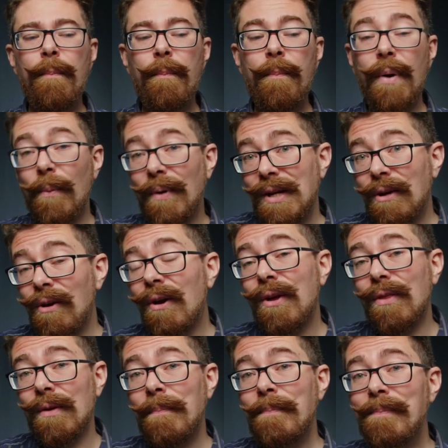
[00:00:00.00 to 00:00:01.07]
But when you look
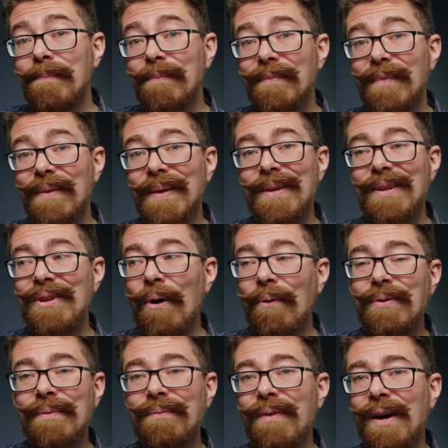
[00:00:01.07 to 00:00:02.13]
at them, you
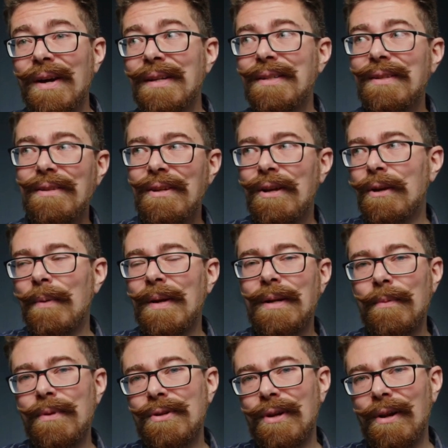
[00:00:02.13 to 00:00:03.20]
often find you're going to end up
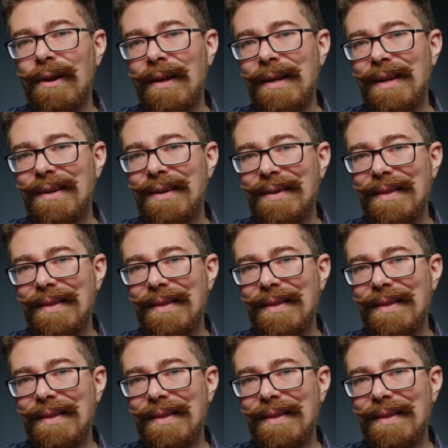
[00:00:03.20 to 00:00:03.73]
with a shot like